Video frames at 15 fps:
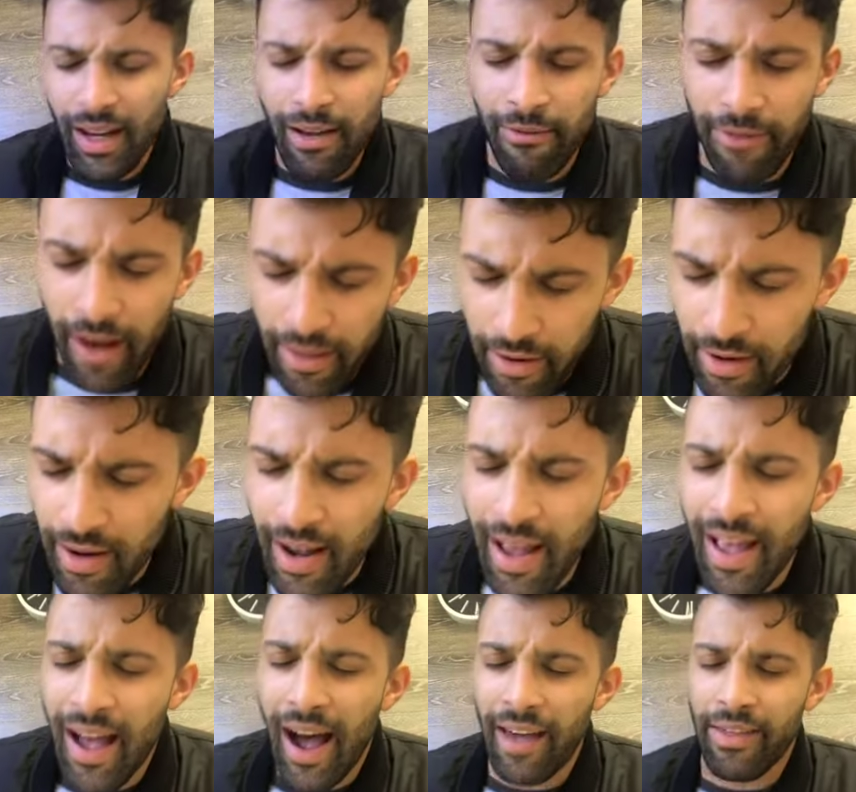Father,
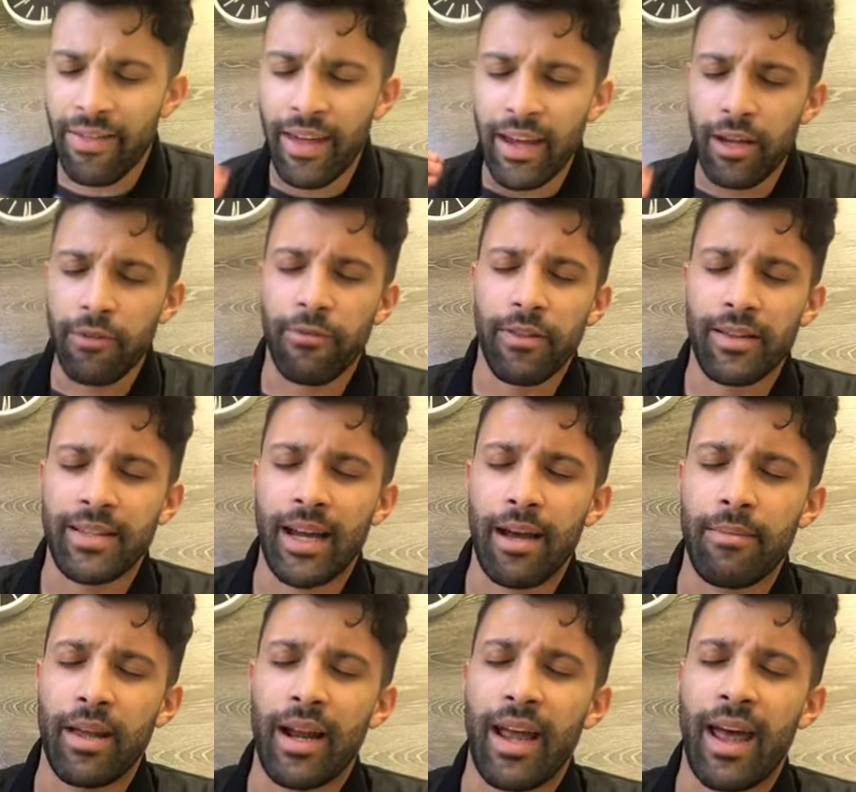I thank you for the
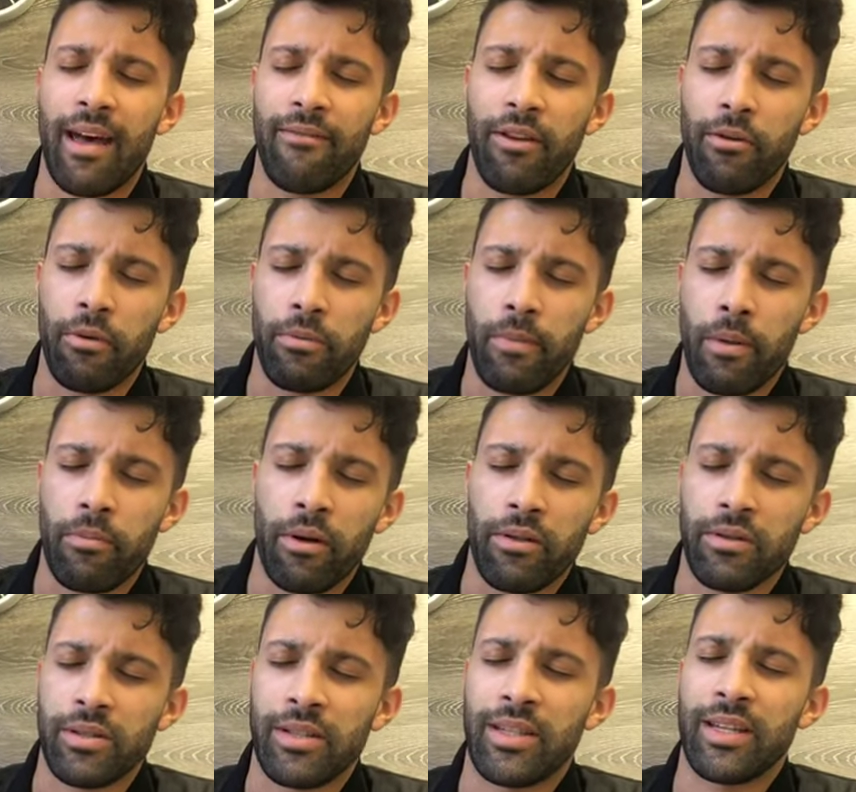time that I have here with my
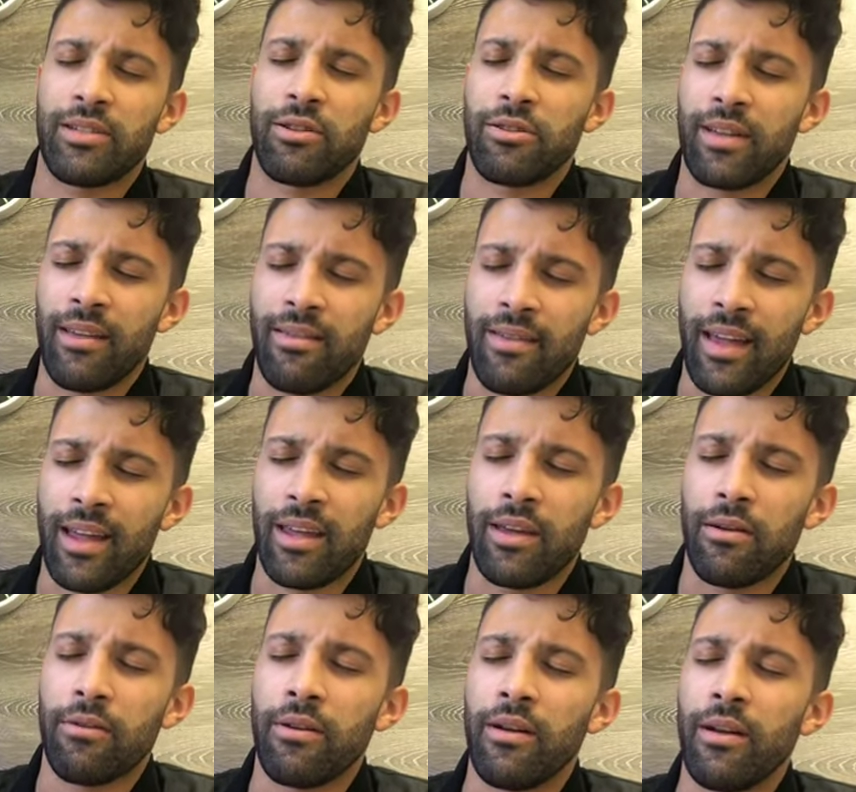brothers and sisters. I thank
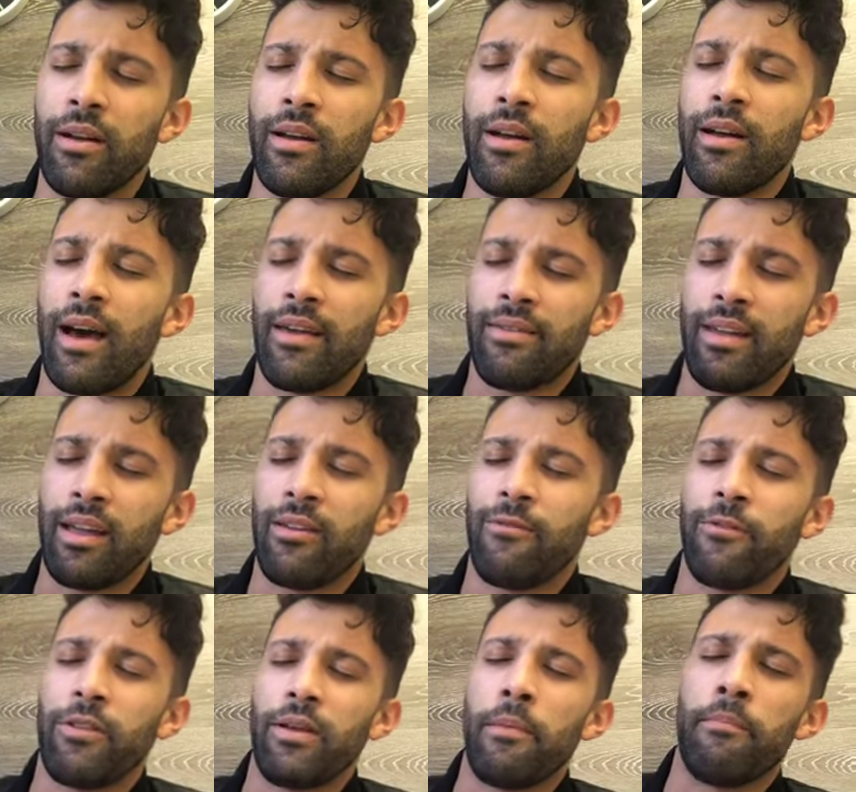you. I thank you
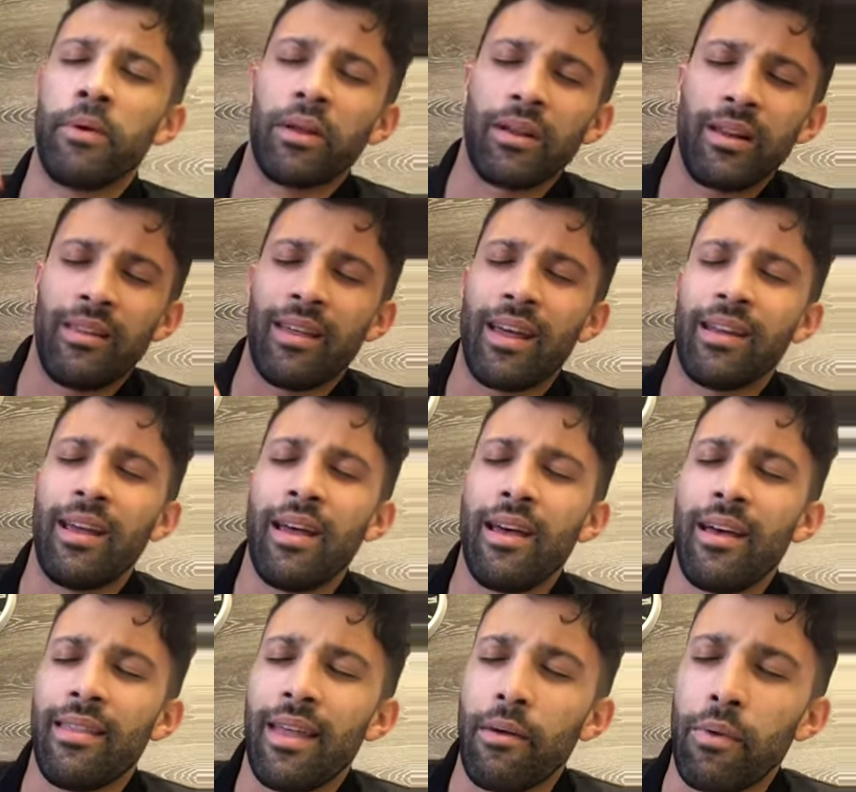for the ability that,
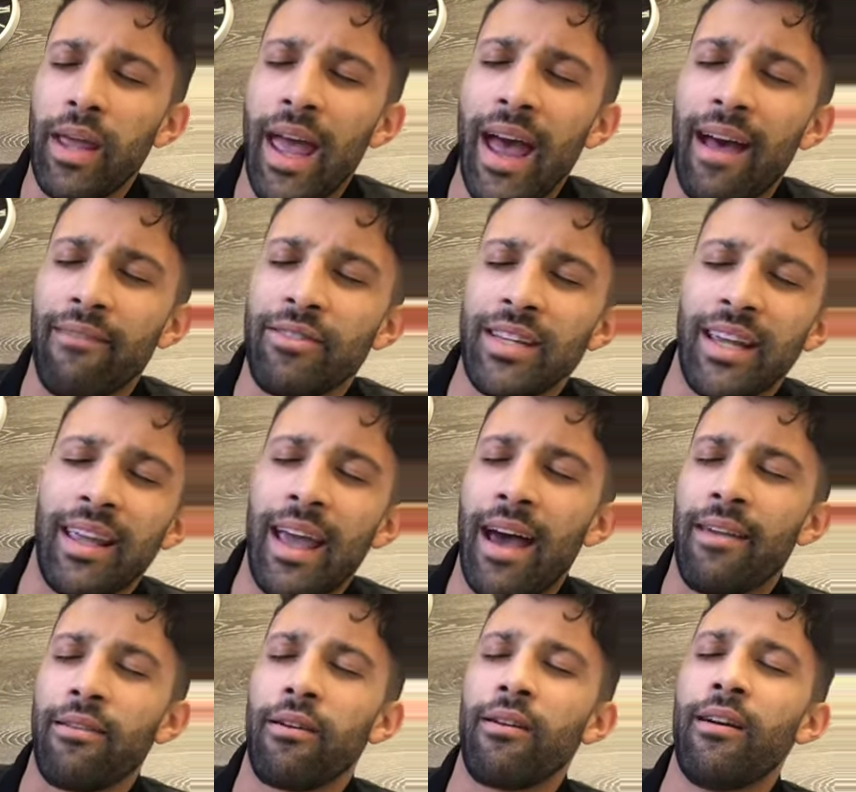that we have to
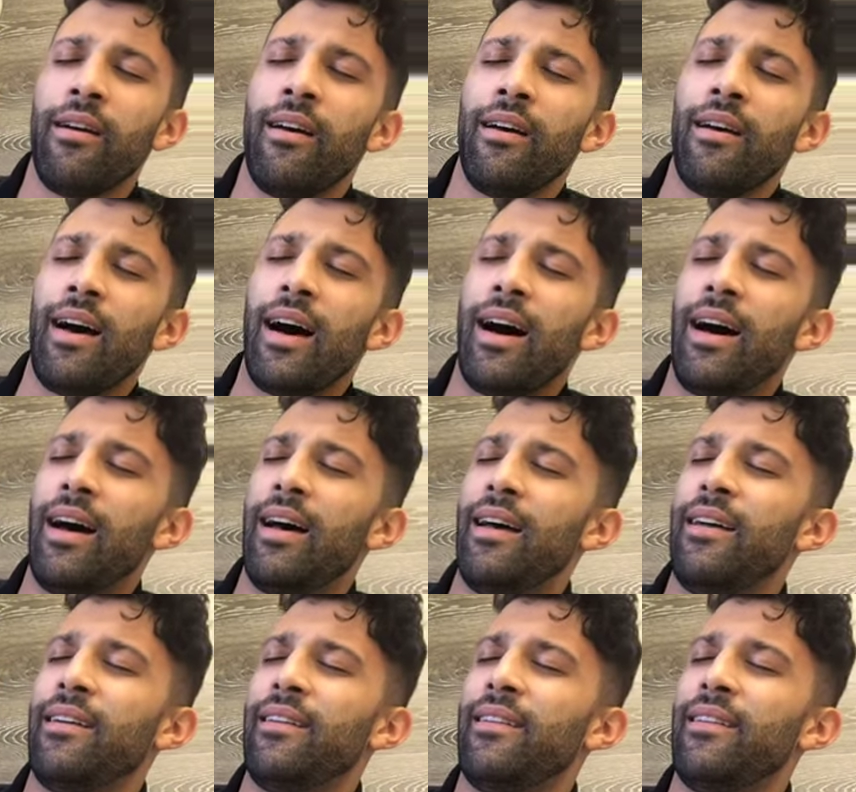gather. Uh,